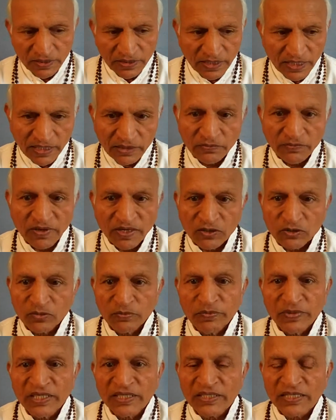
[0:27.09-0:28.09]
The
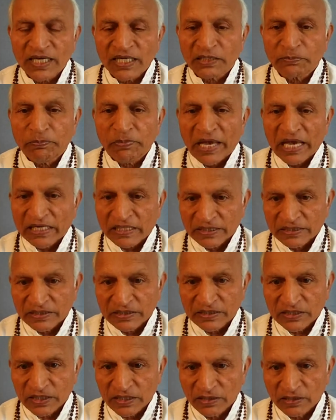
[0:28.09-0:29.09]
environment, like
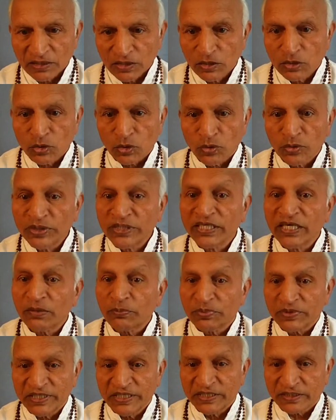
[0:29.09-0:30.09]
parents, growing
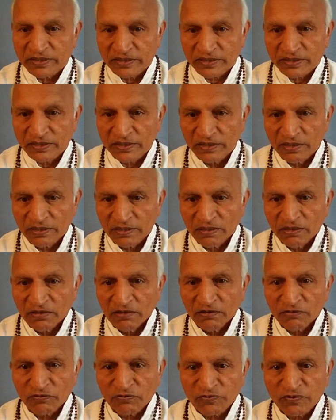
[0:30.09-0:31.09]
up years.
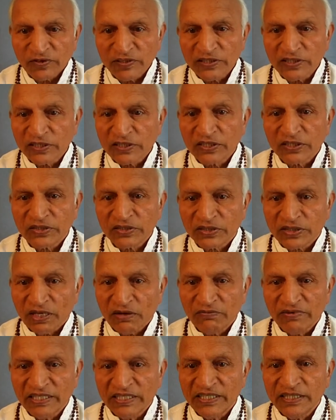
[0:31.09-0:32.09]
First
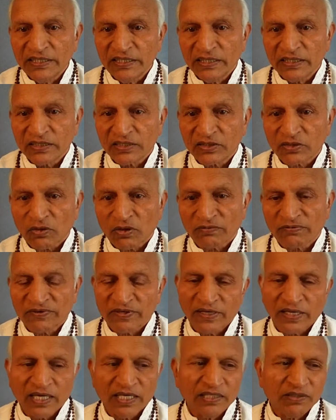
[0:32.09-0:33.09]
7 years of
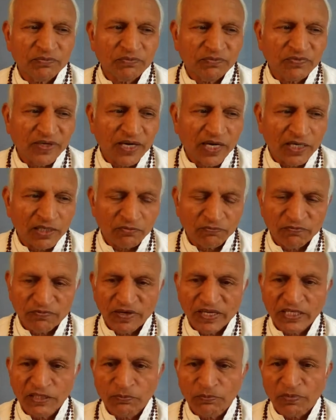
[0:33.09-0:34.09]
life are
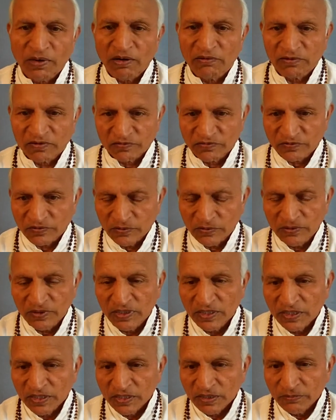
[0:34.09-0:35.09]
very powerful
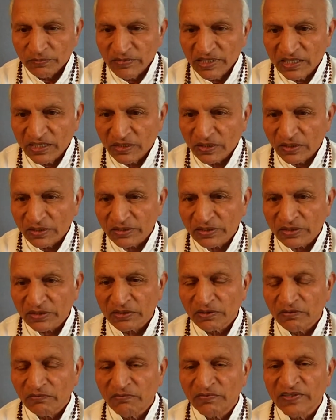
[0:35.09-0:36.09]

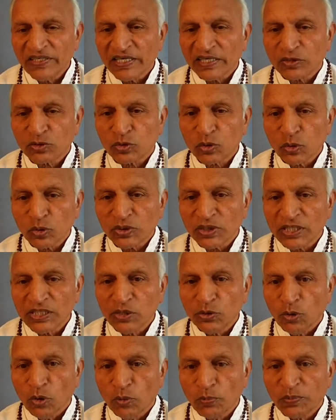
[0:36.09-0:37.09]
because we are
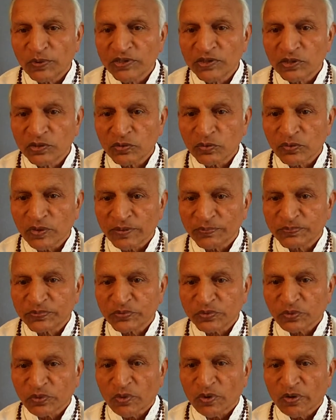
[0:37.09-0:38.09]
totally open to
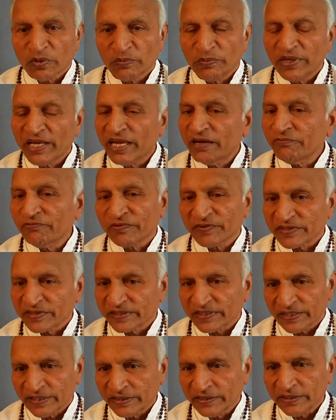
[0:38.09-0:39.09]
absorb
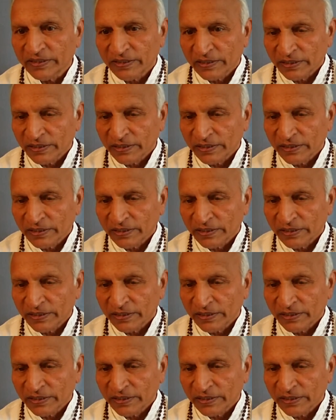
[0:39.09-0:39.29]
everything,